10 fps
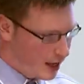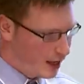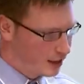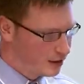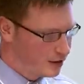
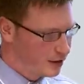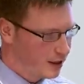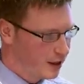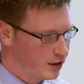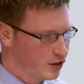And
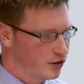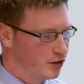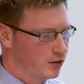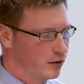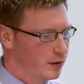just
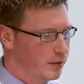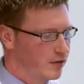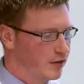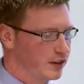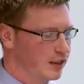another one I
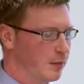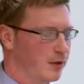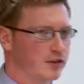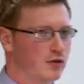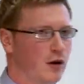picked, for
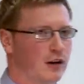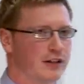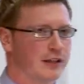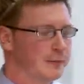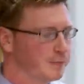example, is
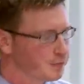quality.